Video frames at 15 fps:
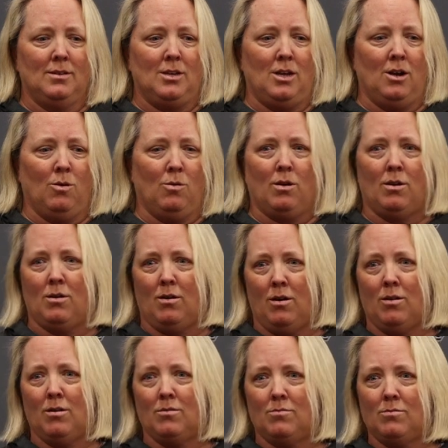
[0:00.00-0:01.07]

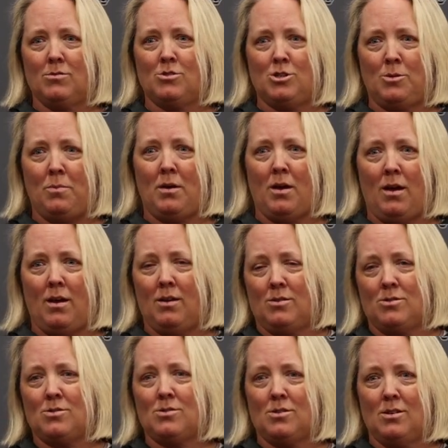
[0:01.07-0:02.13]
GPA
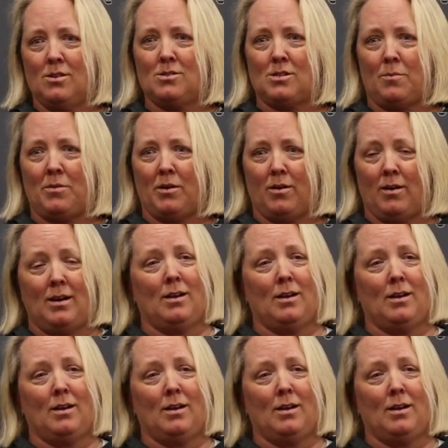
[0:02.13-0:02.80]
is up there.